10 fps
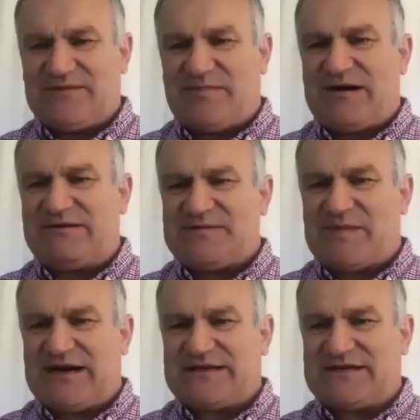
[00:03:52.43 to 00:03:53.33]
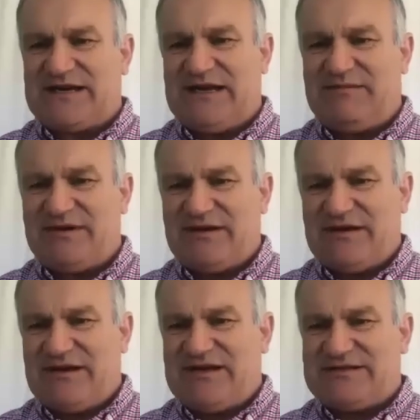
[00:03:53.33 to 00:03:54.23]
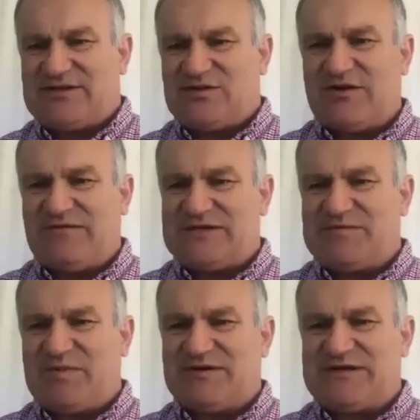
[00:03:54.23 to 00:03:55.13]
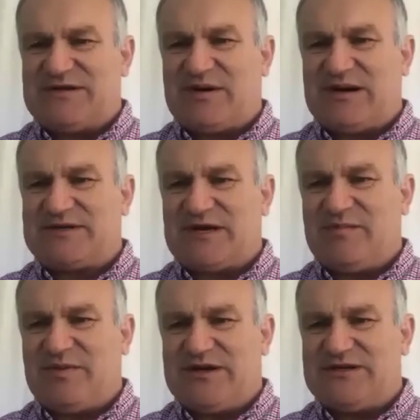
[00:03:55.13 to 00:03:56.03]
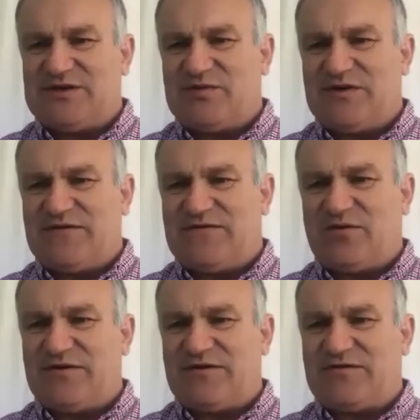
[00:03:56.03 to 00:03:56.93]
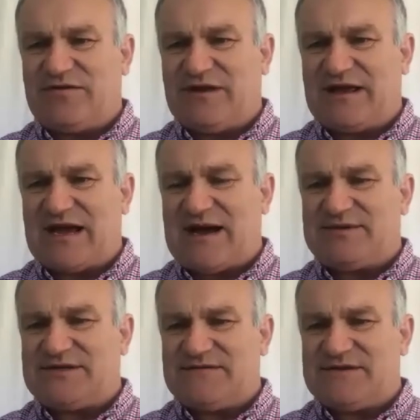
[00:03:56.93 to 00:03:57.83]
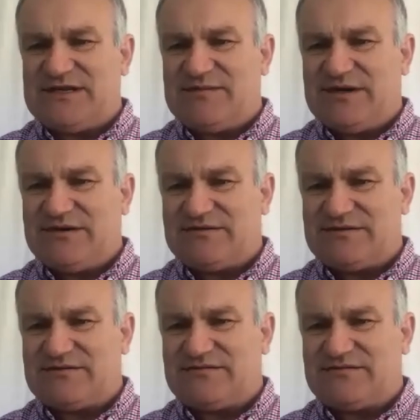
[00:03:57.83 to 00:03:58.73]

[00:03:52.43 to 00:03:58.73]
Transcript: The bounce back scheme is a sort of response to perhaps companies who would have fallen through the gaps of CBILS.